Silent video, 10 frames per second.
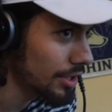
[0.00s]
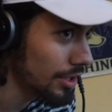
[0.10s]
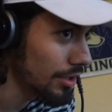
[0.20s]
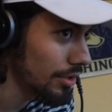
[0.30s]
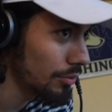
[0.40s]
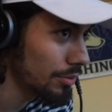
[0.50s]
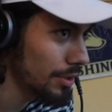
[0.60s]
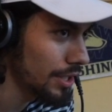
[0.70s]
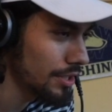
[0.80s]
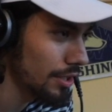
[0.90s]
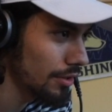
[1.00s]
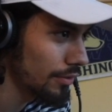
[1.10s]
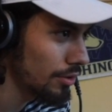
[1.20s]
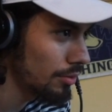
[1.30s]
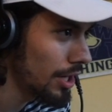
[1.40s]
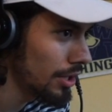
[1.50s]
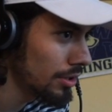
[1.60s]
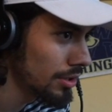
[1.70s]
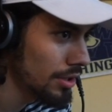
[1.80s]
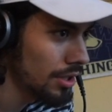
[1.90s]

and we played together for a while.